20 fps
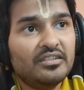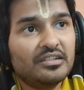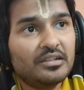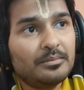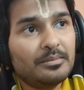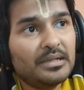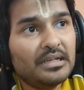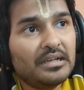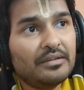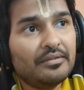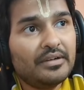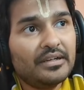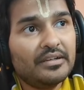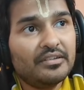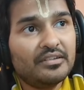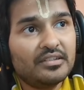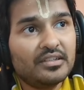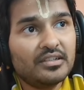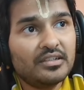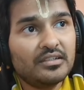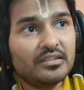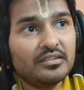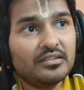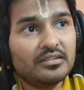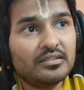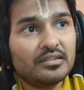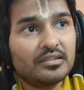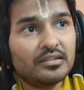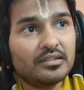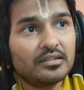Disturbingly, we
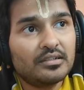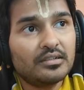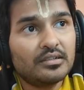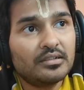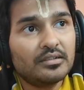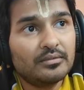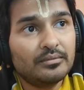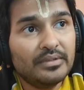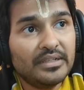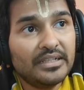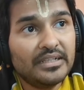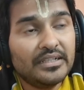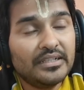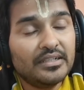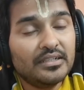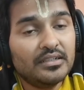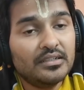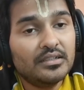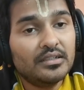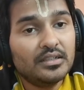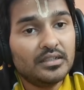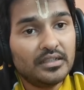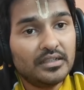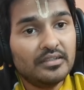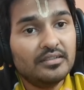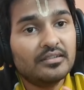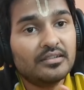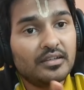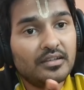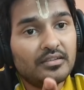discussed
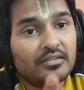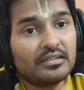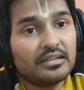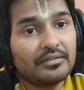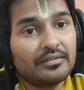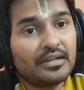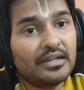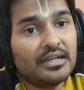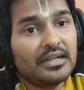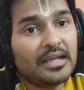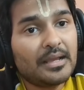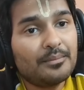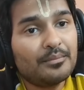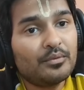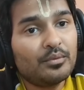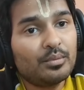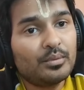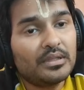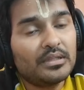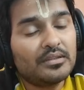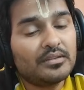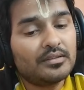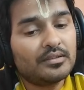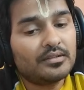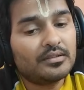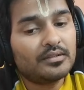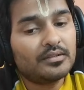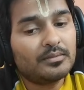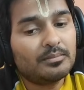several times with